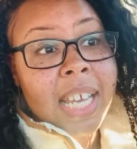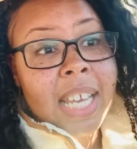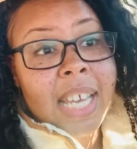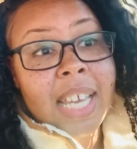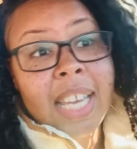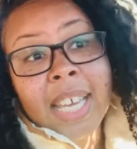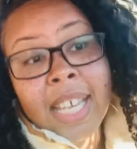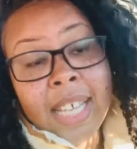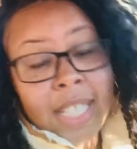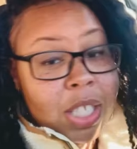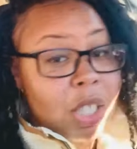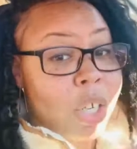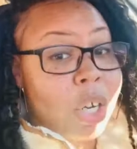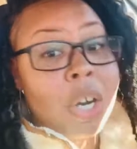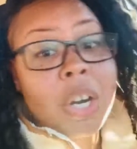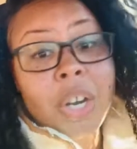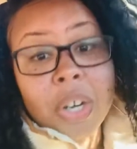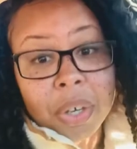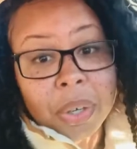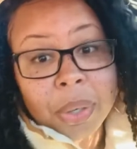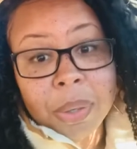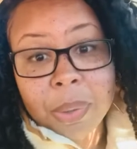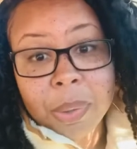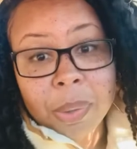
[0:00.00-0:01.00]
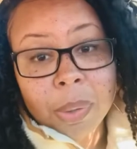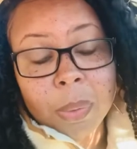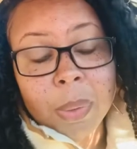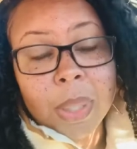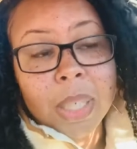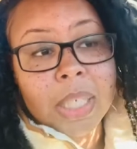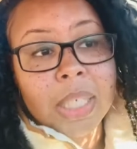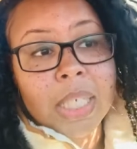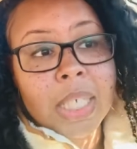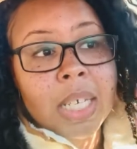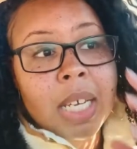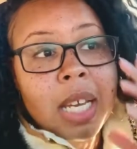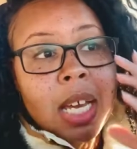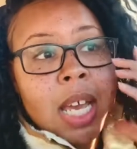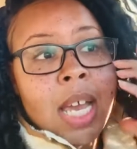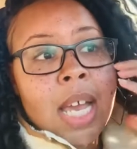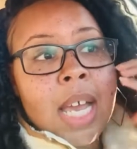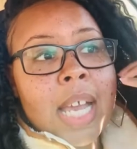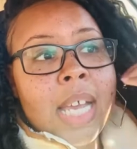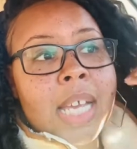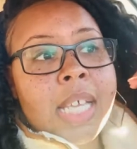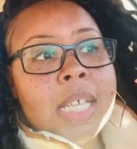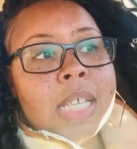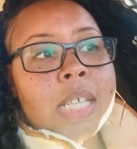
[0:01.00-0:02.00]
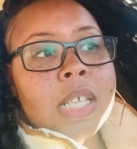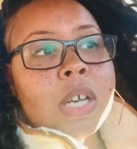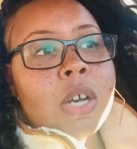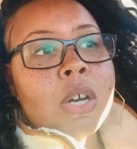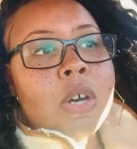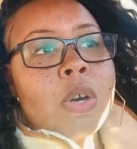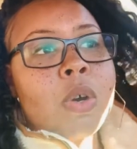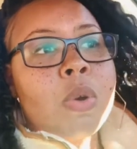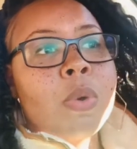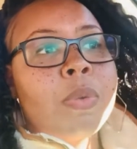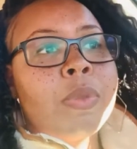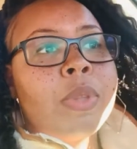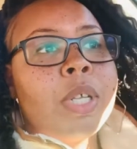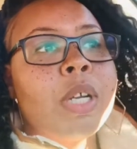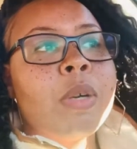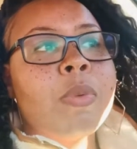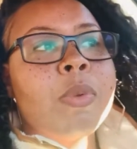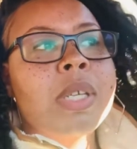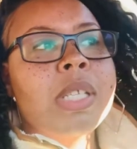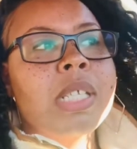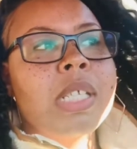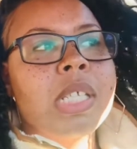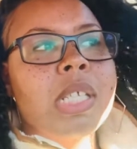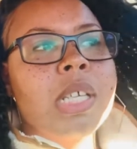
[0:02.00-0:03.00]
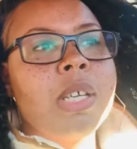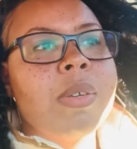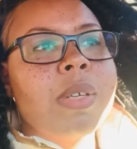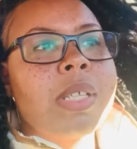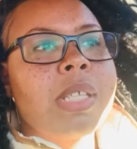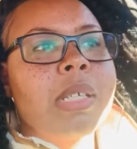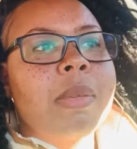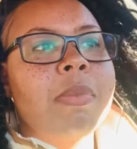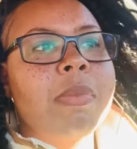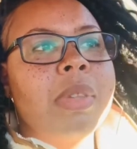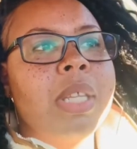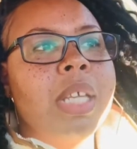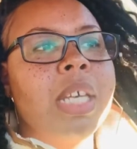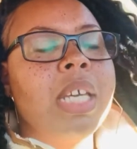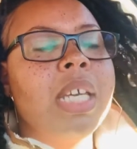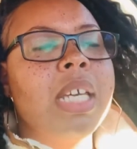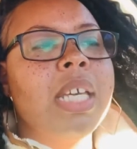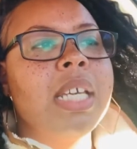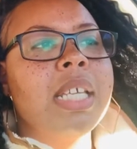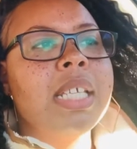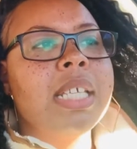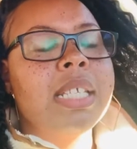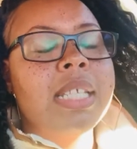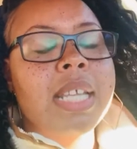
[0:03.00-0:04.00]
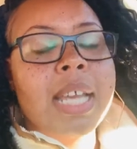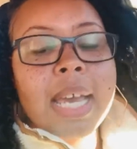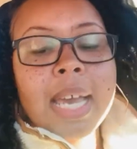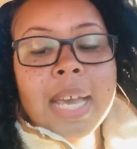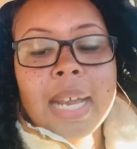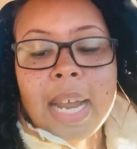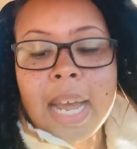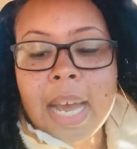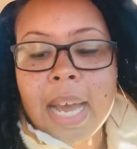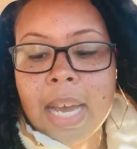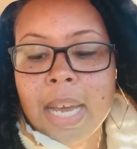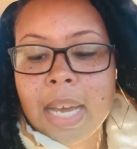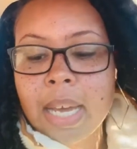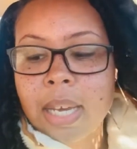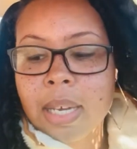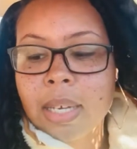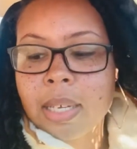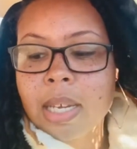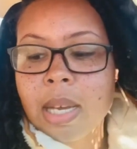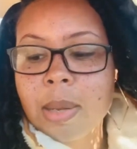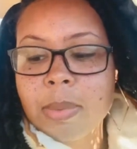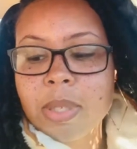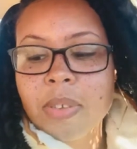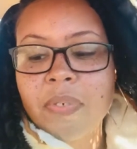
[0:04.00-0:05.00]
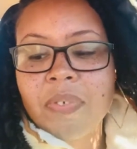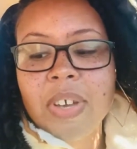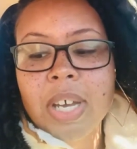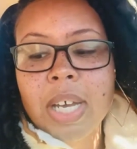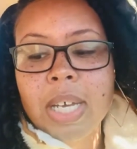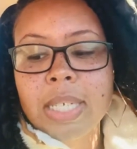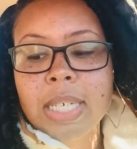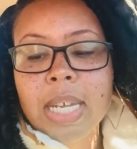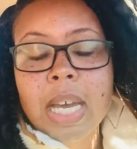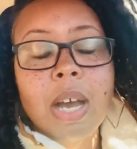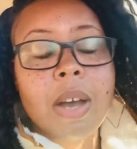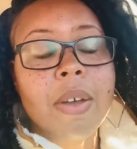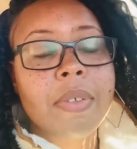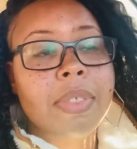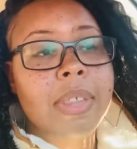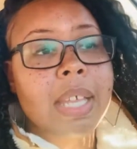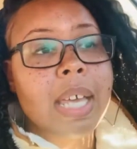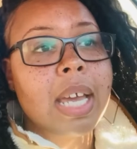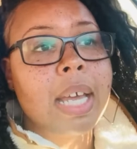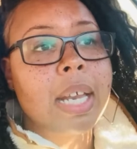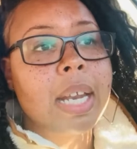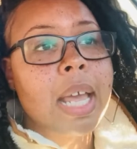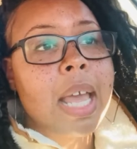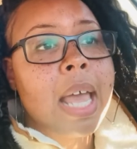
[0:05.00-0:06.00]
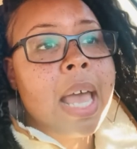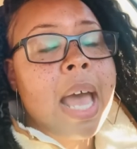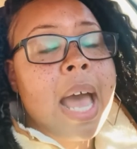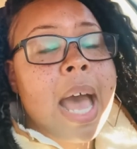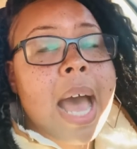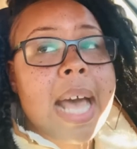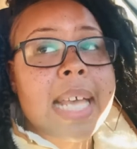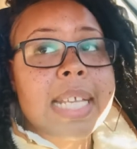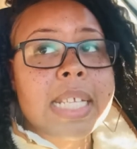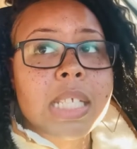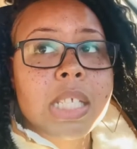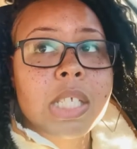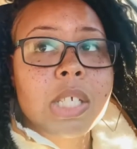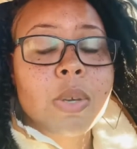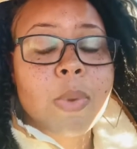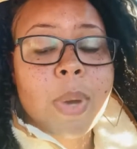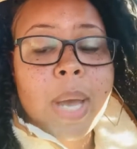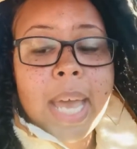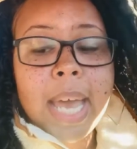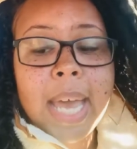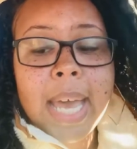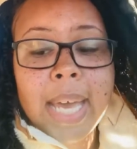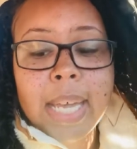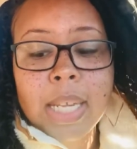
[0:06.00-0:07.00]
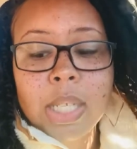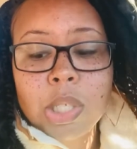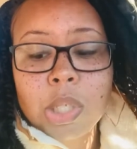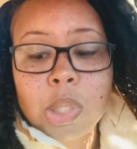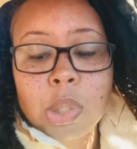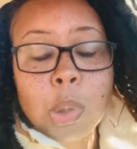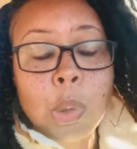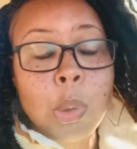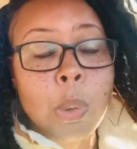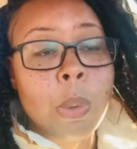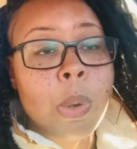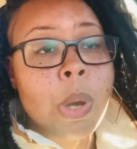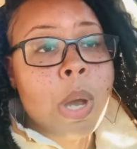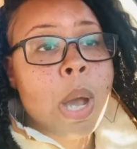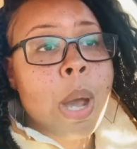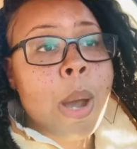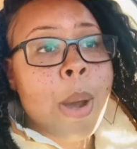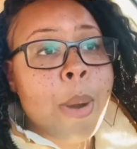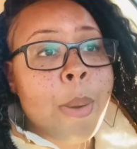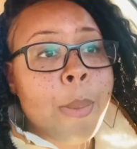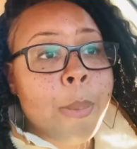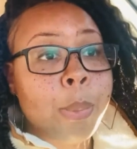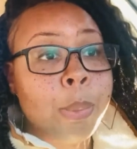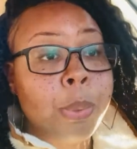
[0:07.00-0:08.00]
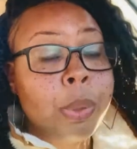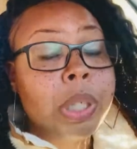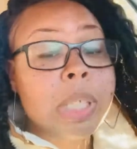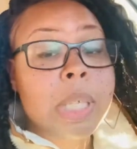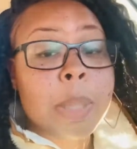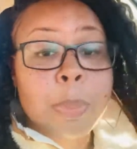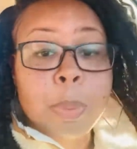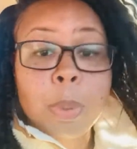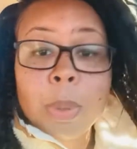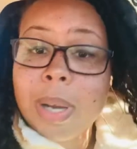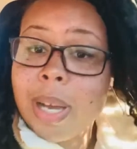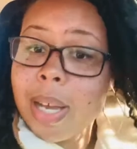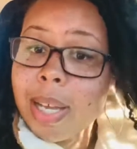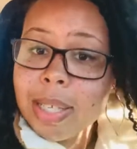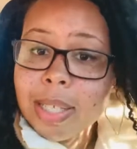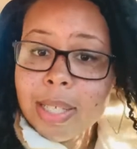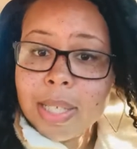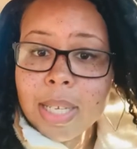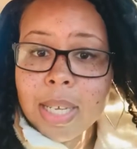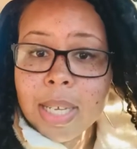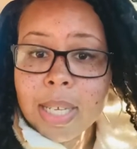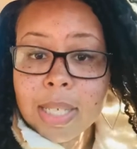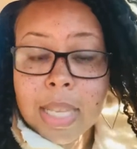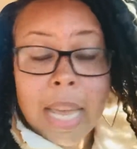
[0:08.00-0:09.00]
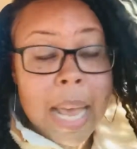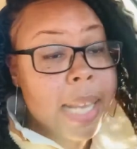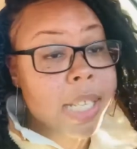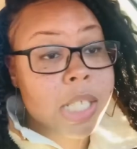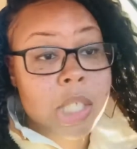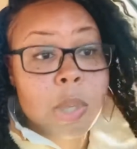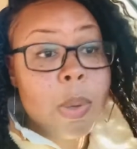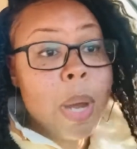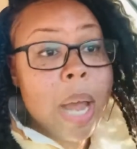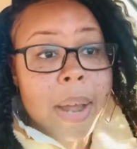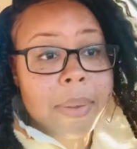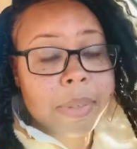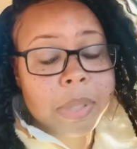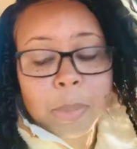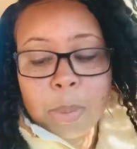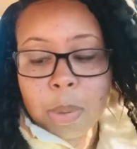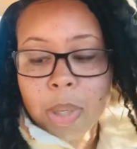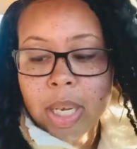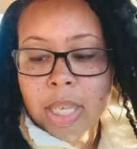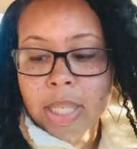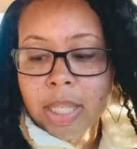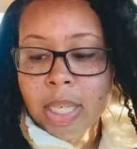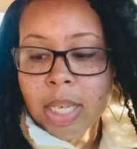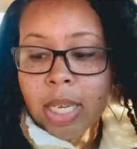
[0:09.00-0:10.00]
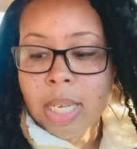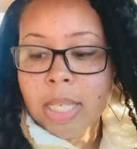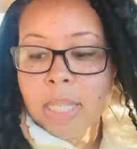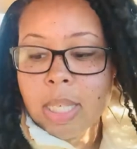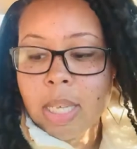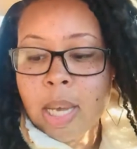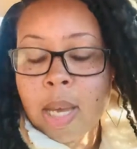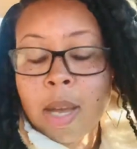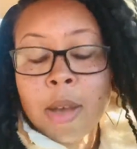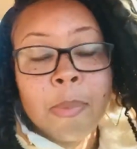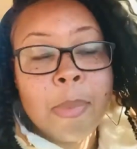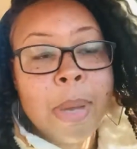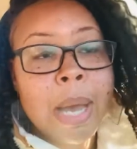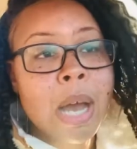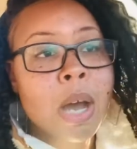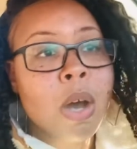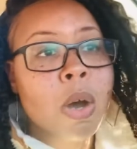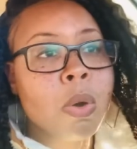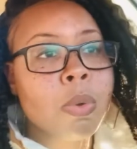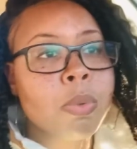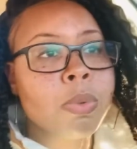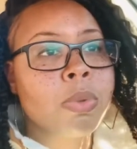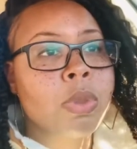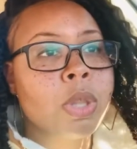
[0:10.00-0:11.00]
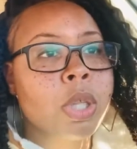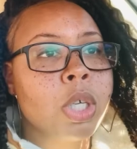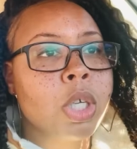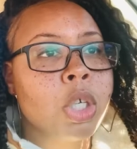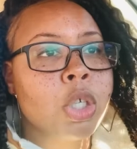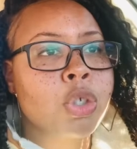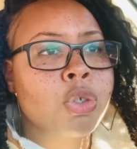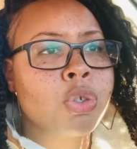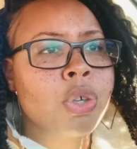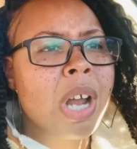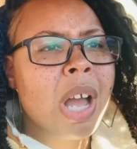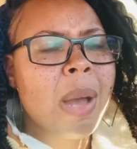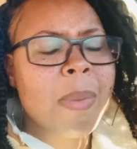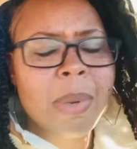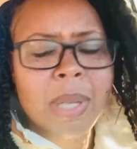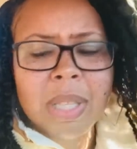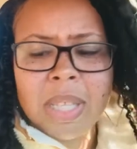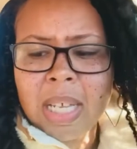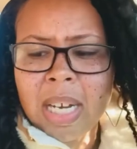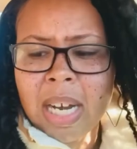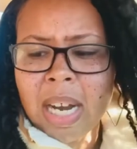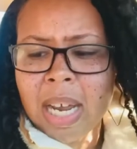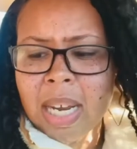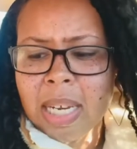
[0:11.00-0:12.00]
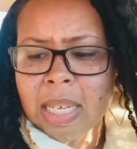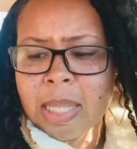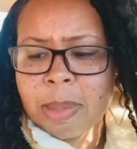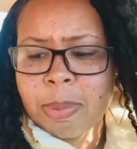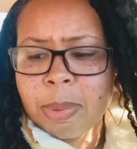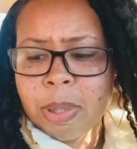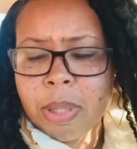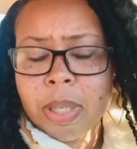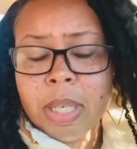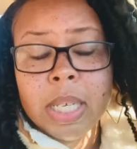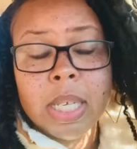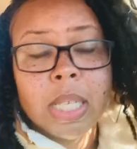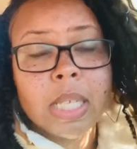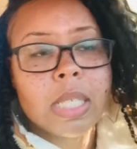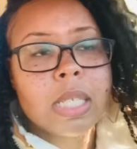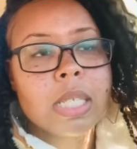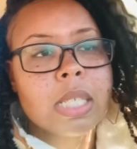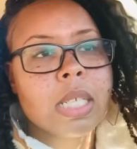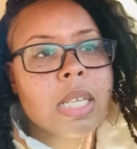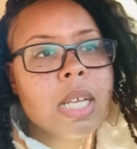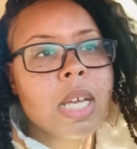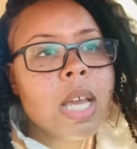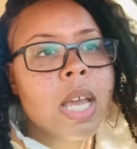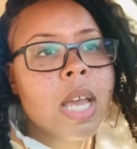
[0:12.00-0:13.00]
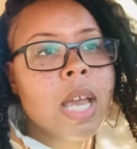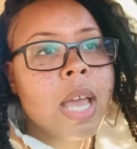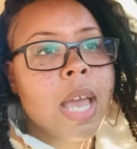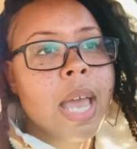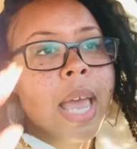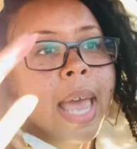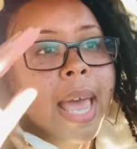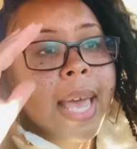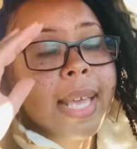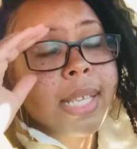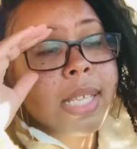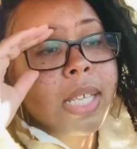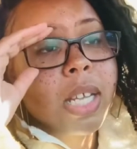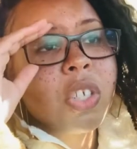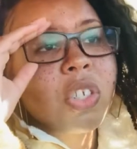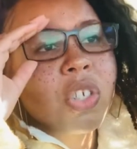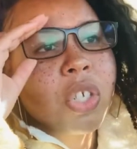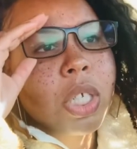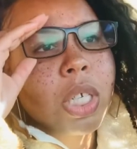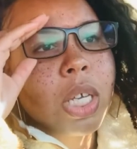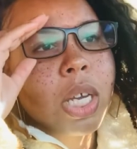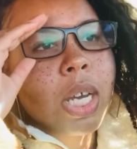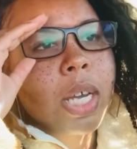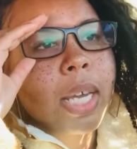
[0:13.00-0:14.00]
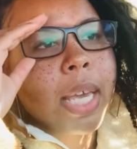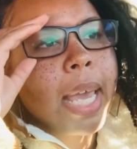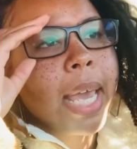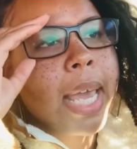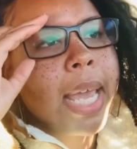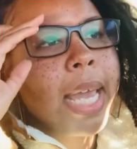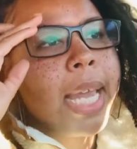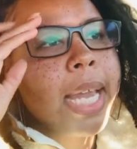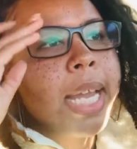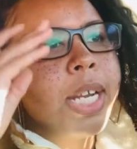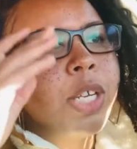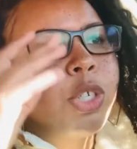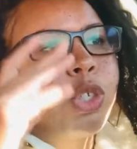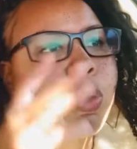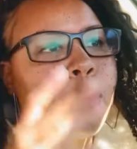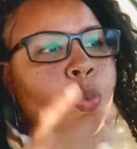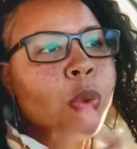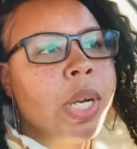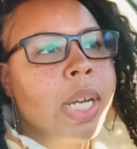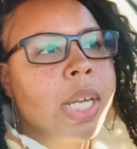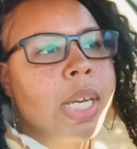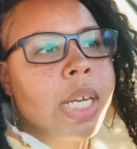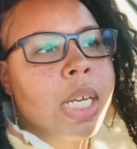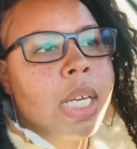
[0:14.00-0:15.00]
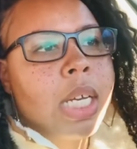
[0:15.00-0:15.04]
into her, really. And so there was still some things that I come to find out that I still had to really process. I still have to process about the trauma that I experienced at such a young age when it